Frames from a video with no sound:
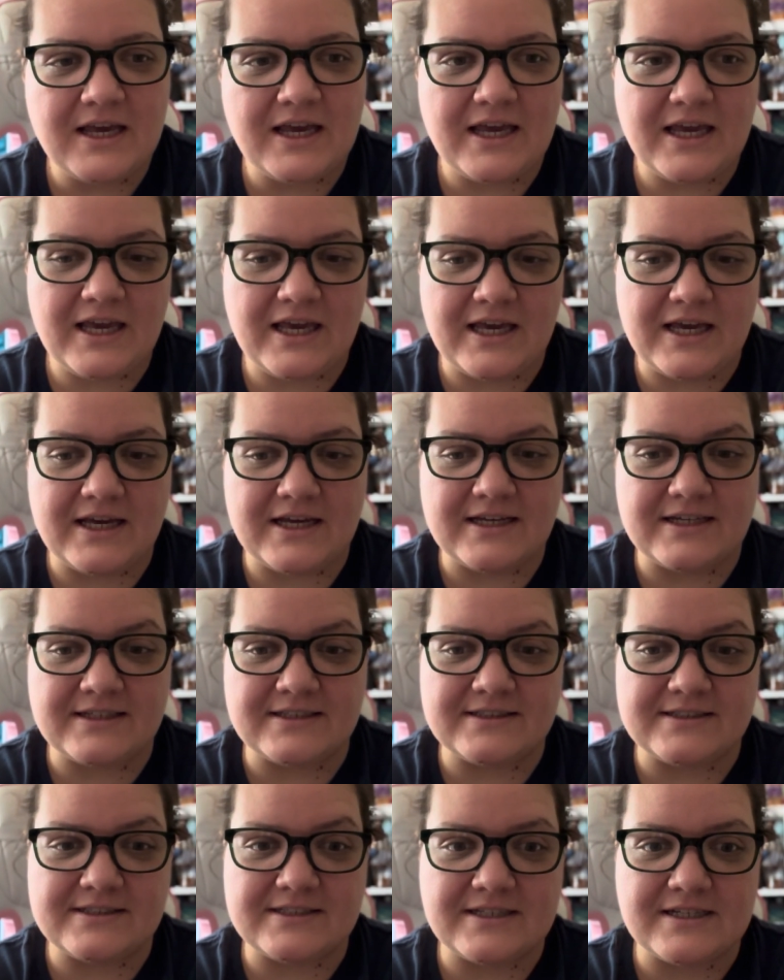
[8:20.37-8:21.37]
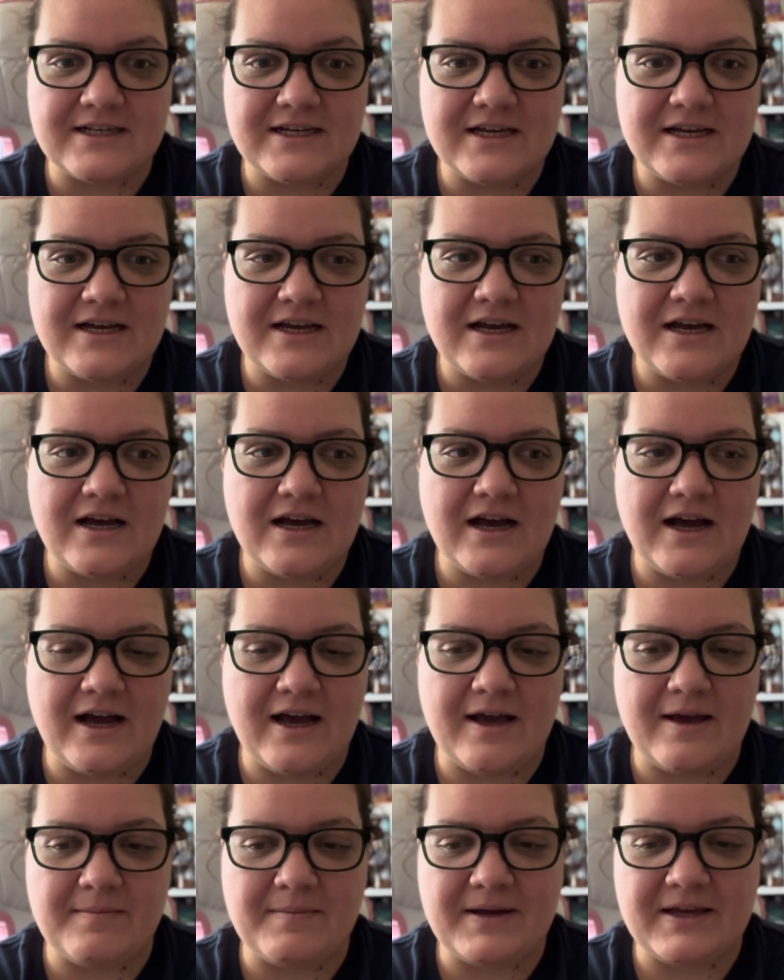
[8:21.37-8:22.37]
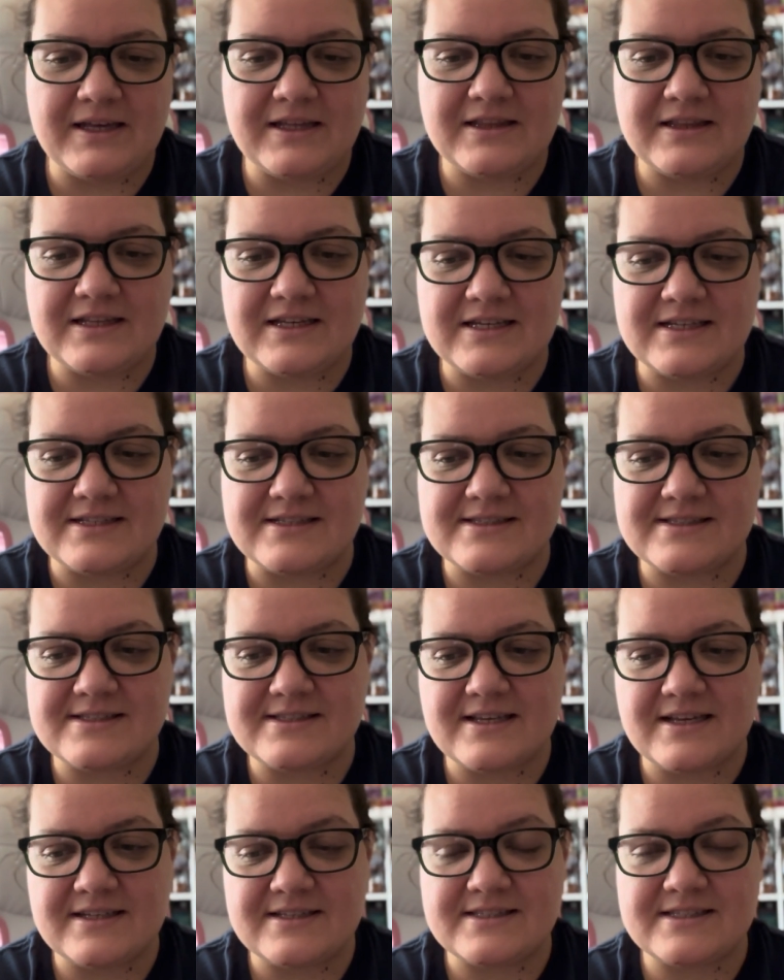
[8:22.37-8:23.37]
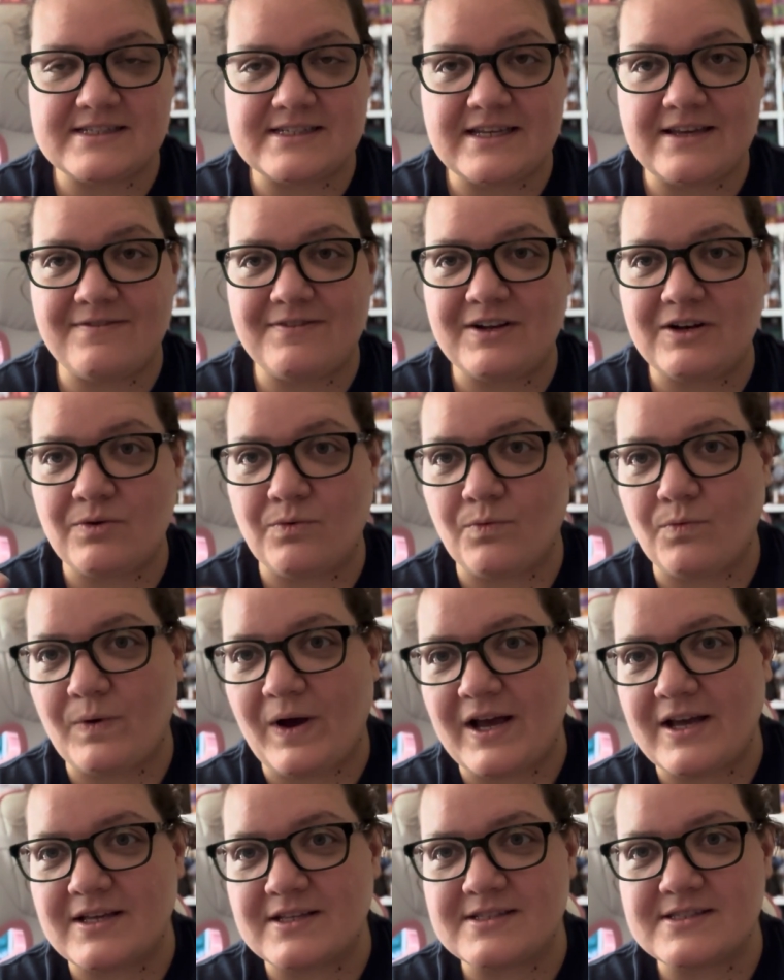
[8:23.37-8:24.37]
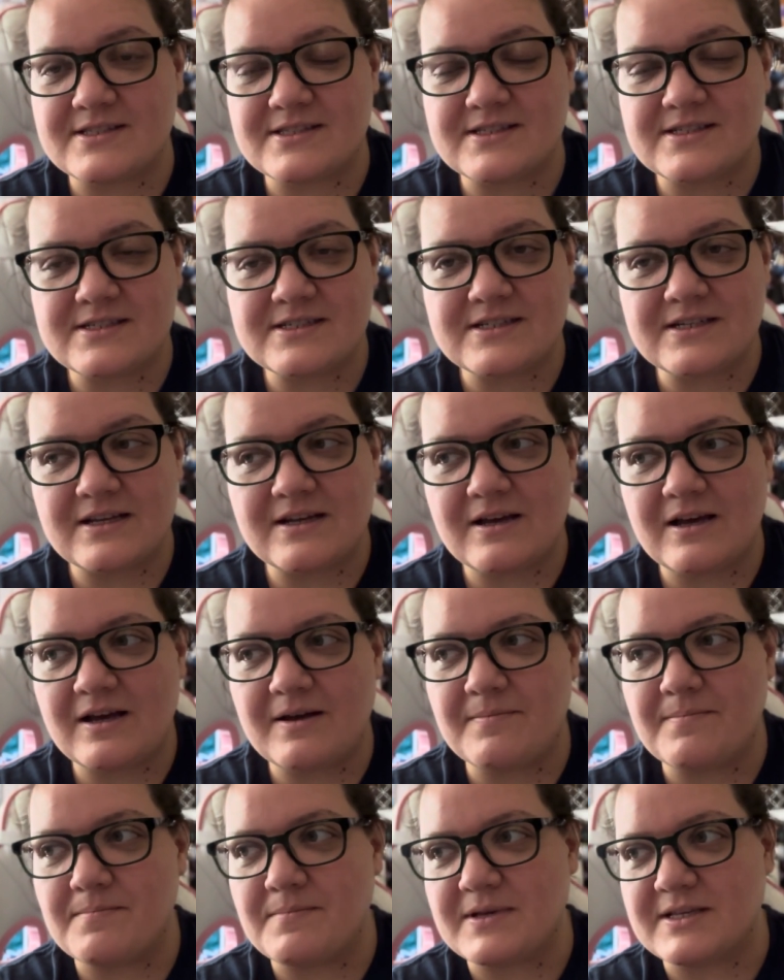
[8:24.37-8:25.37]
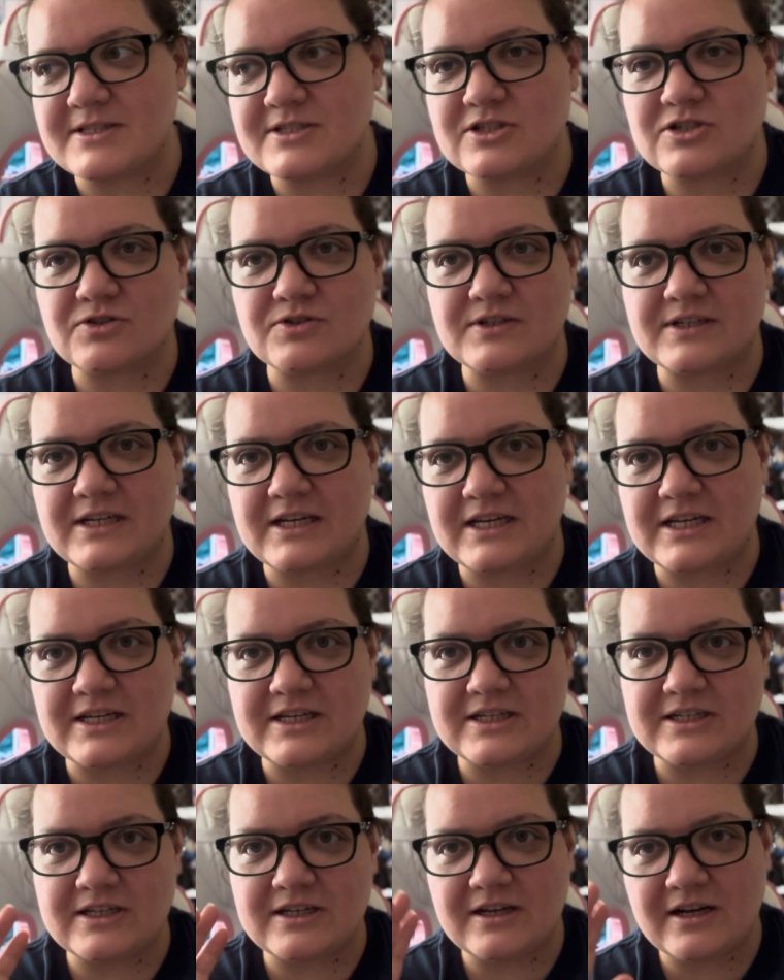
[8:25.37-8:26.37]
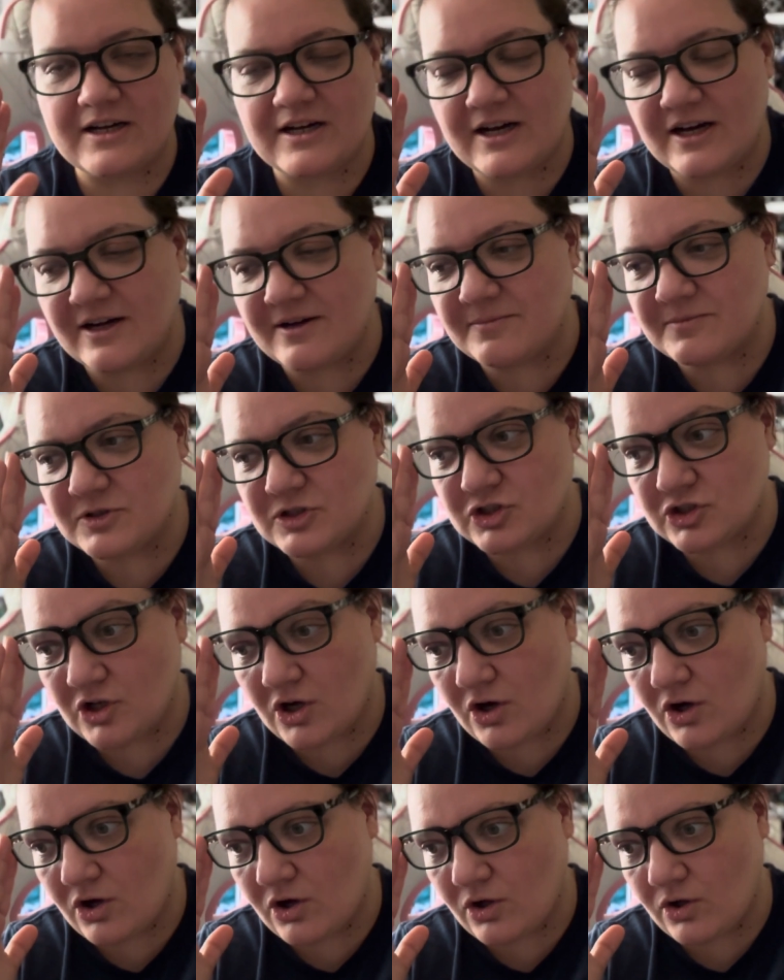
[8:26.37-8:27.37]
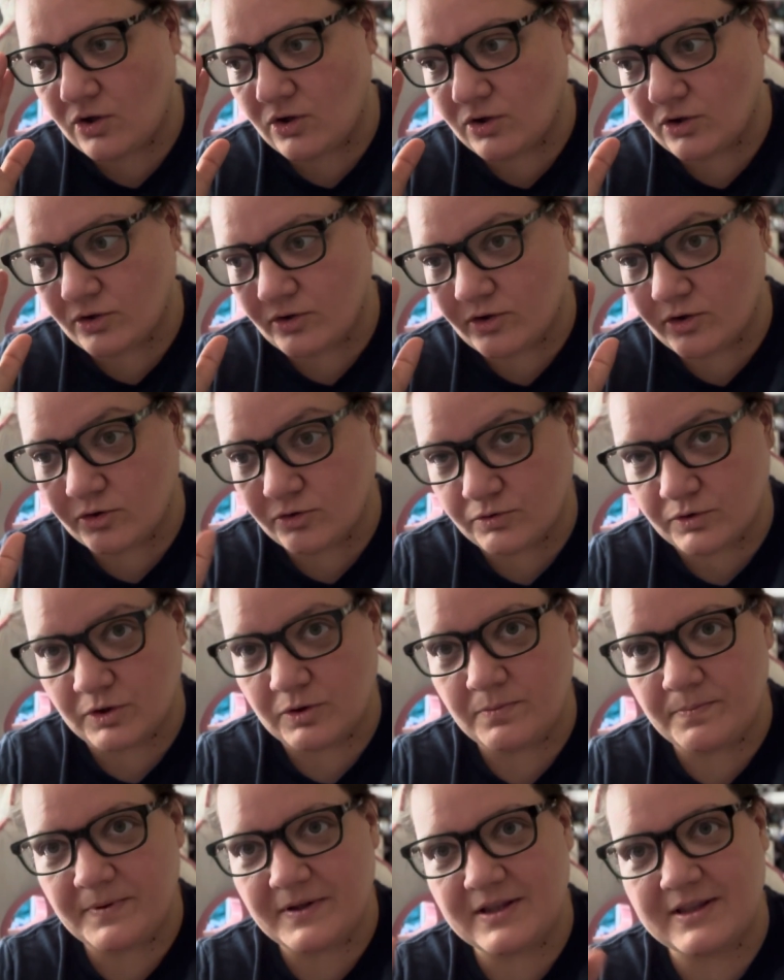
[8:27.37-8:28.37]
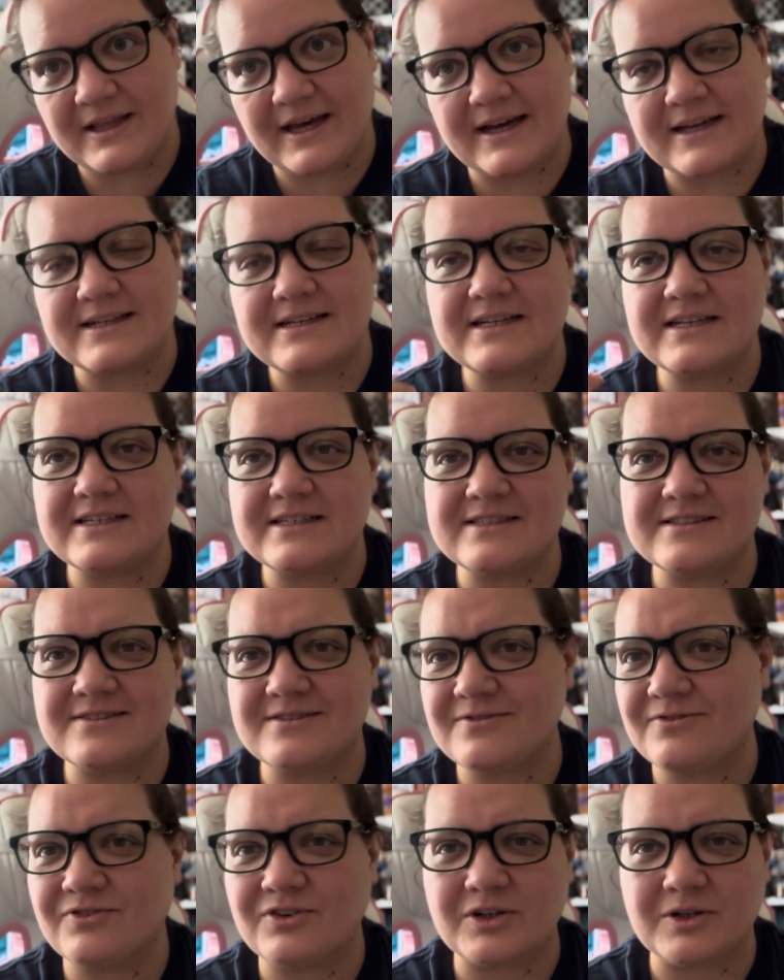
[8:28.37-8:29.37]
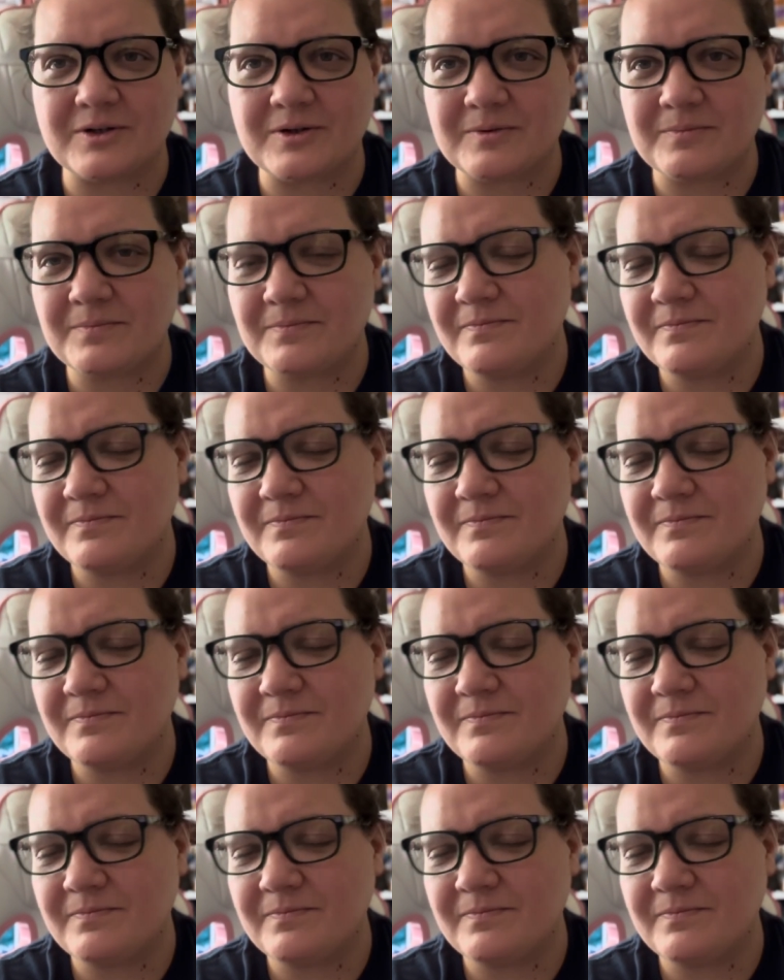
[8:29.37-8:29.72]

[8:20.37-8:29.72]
and I'm in this Stephen West mystery shawl group that is for